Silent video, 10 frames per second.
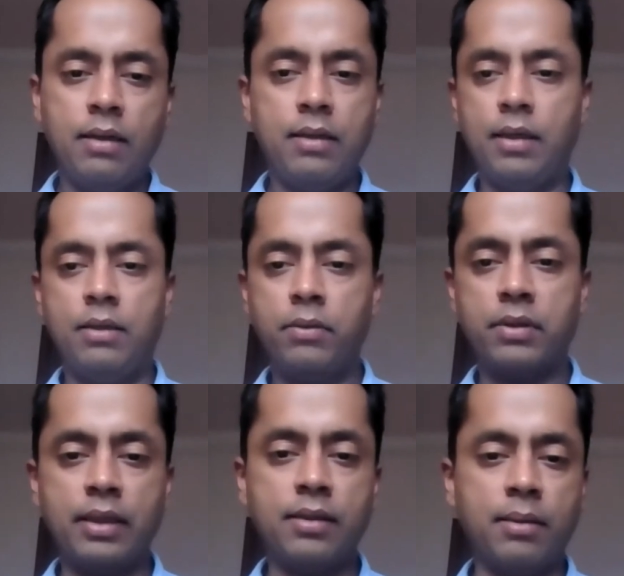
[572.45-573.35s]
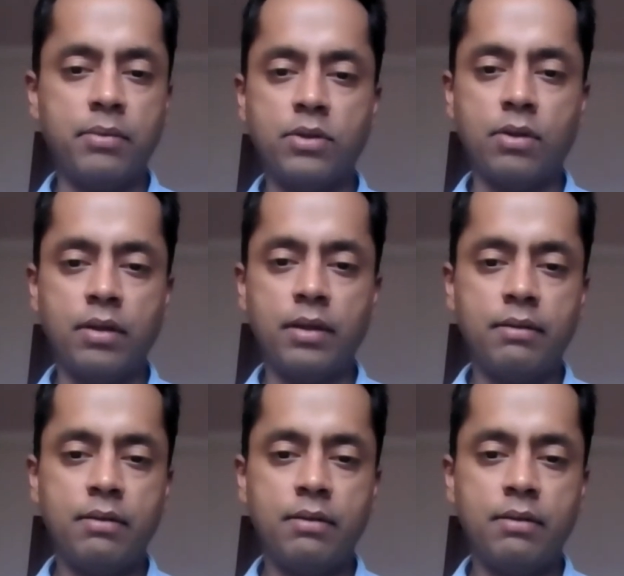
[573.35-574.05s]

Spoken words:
Yeah, you were saying something. Sorry.